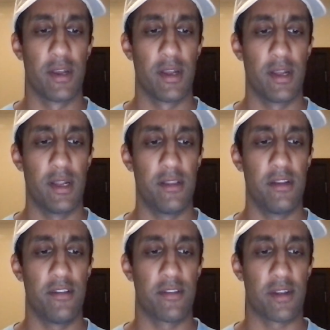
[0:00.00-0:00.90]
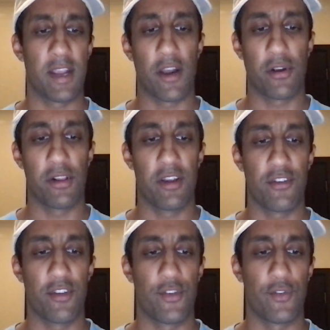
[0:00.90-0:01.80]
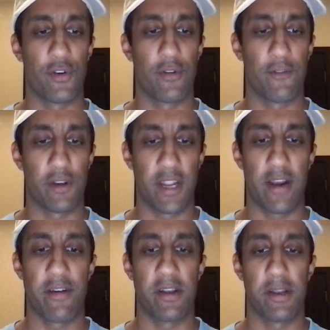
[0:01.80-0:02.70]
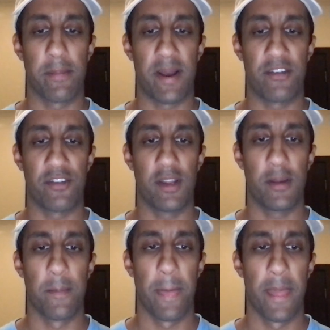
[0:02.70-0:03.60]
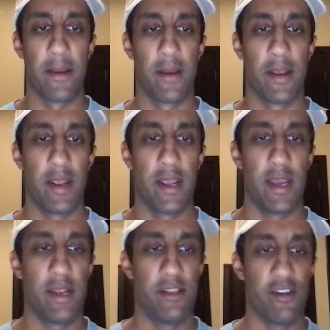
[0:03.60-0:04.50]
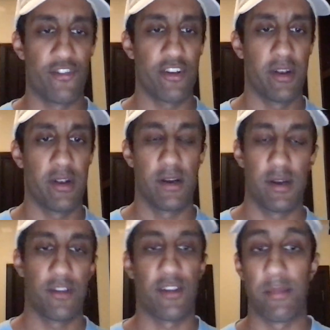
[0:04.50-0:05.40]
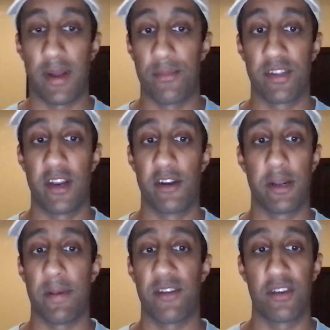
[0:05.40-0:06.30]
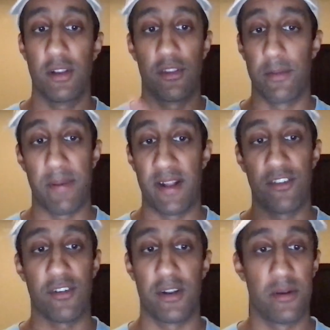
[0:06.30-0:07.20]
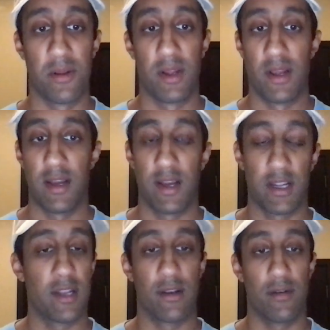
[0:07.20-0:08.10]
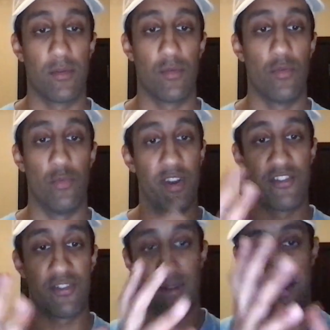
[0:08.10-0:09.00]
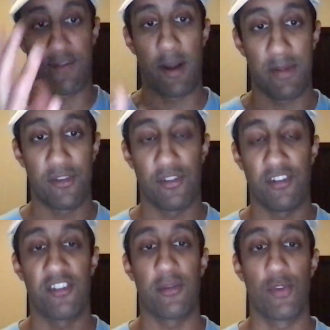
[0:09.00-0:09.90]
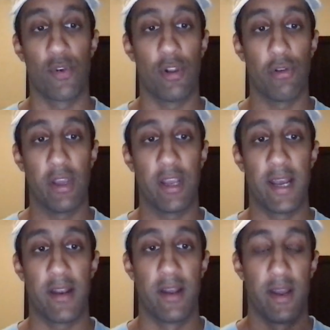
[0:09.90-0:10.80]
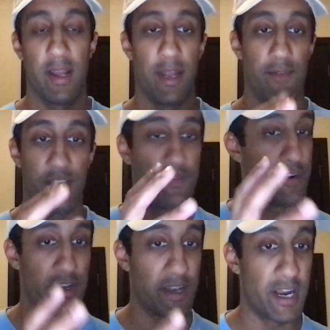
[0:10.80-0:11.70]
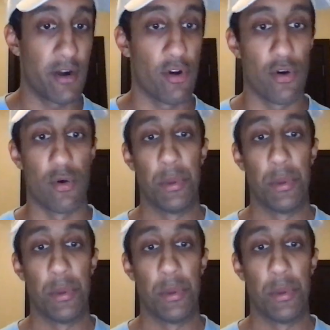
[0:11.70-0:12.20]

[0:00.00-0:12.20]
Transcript: in these calculations for carrying capacity. In addition, sometimes carrying capacity depends on, again, which environmental system you are looking at. If it's very narrow,